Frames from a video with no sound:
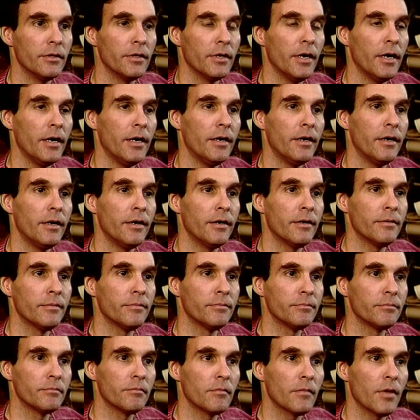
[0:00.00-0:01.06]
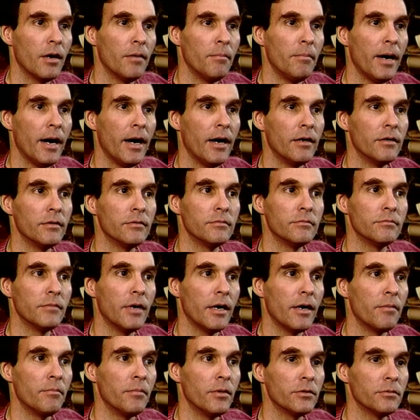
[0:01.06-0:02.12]
about
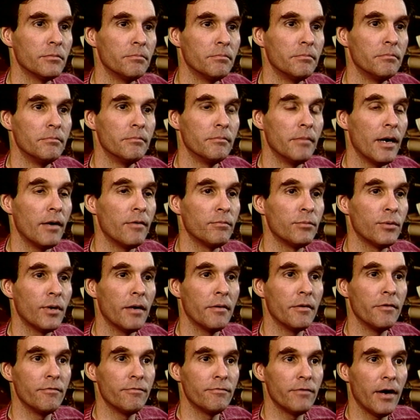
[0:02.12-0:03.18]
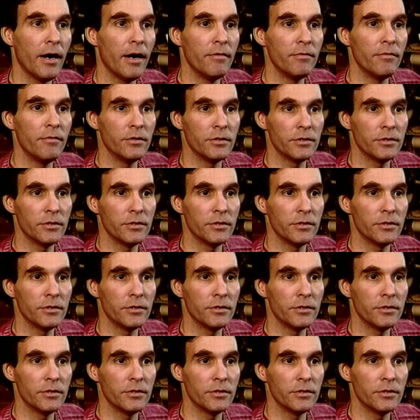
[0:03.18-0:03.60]
probably 5 or